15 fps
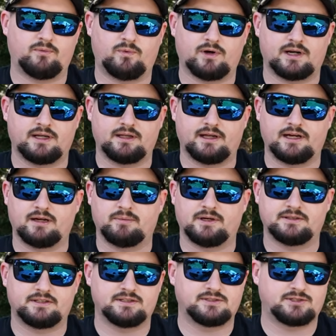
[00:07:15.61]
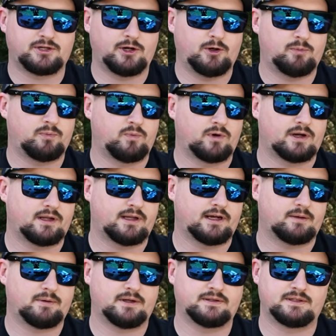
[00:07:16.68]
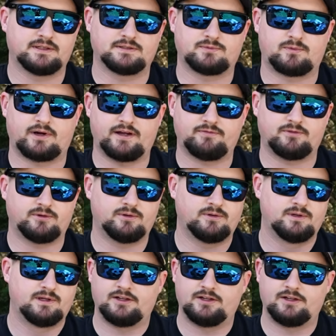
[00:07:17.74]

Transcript: what I like about this scope, what I like about this rifle.